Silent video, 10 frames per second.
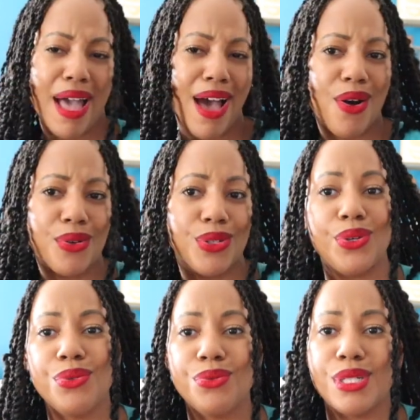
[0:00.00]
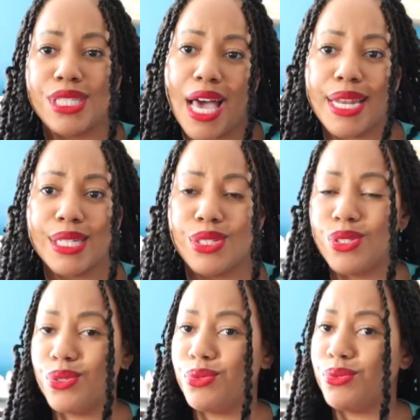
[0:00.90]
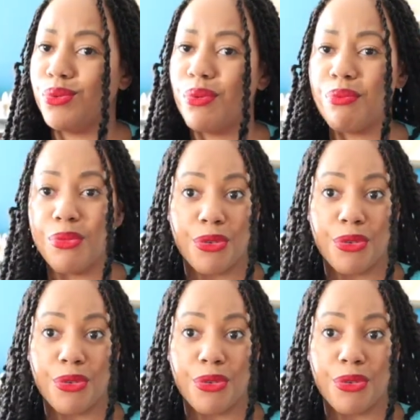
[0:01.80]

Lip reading: how you decided to